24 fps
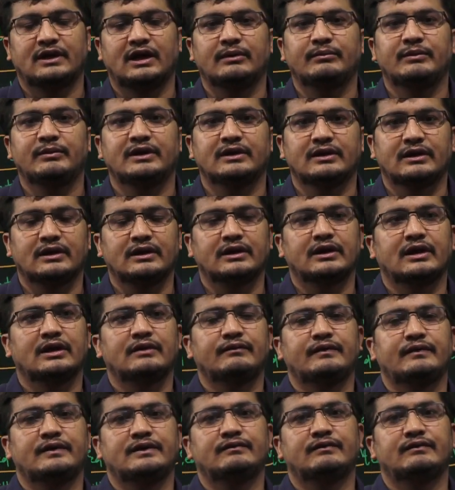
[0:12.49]
I am here
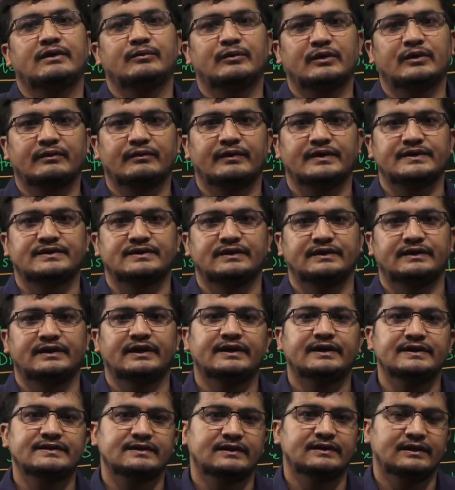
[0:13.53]
again with one more question
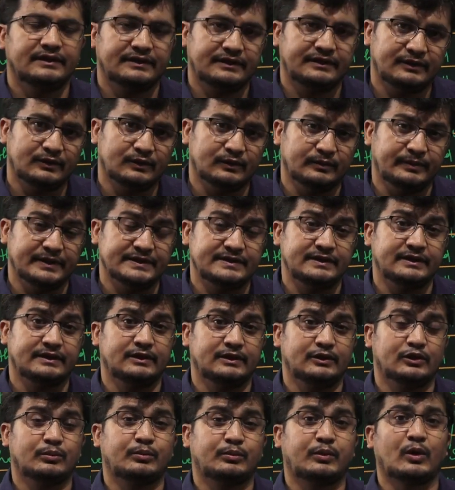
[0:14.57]
that is related to
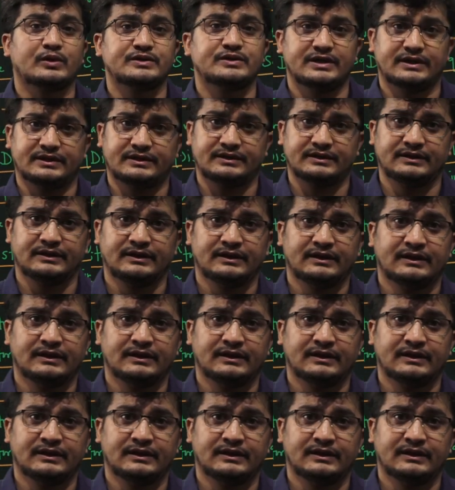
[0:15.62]
basically your project.